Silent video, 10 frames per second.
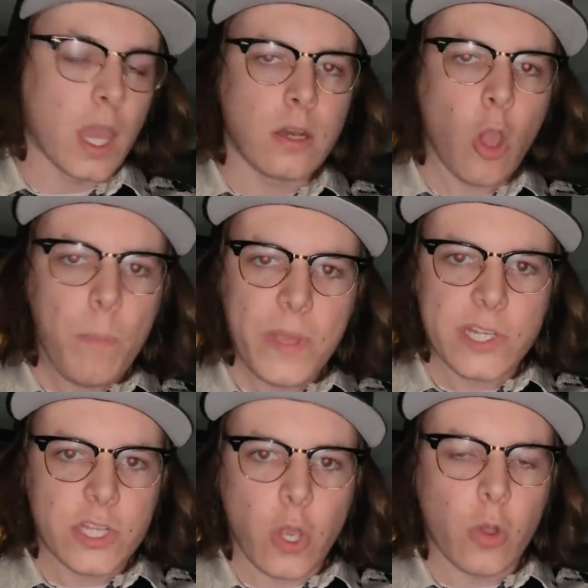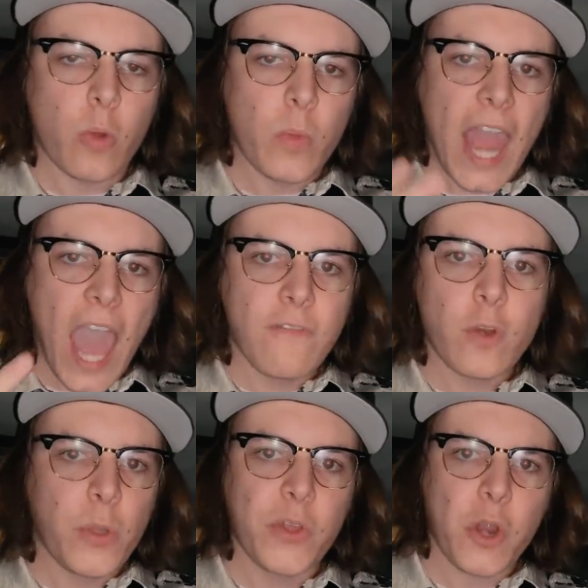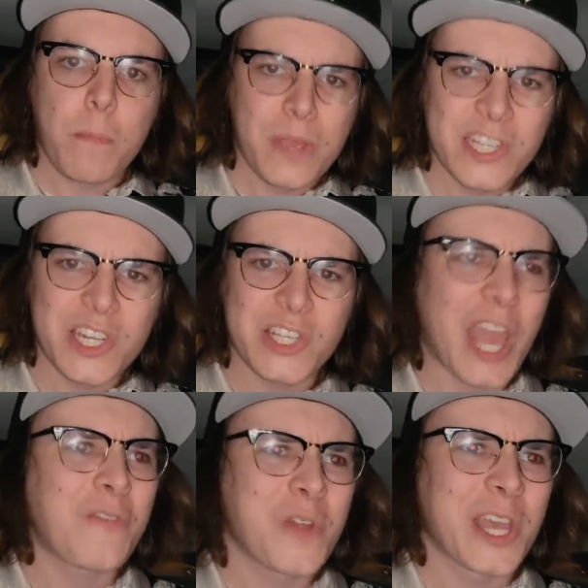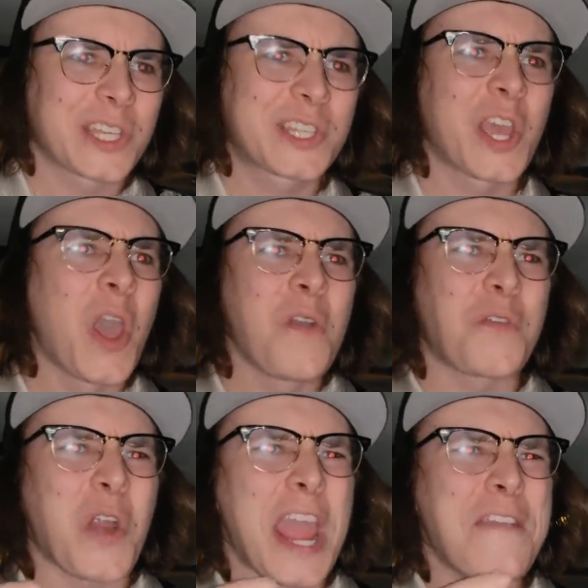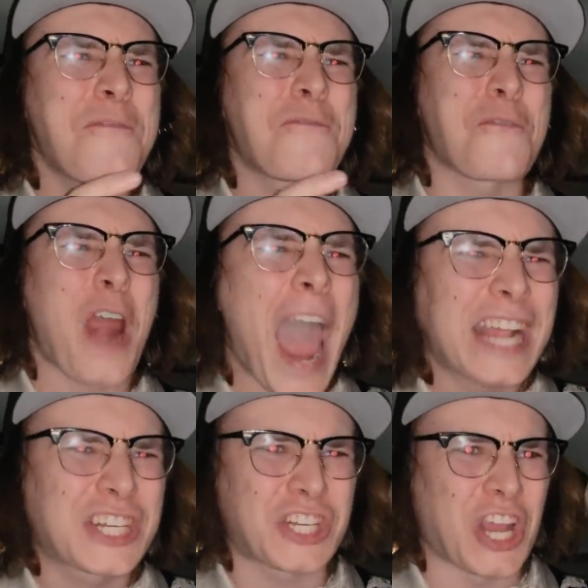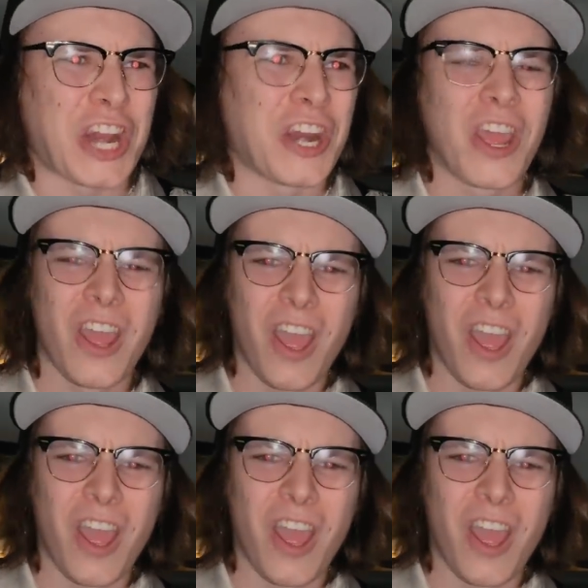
and no business owner would ever put their business at risk for a fraction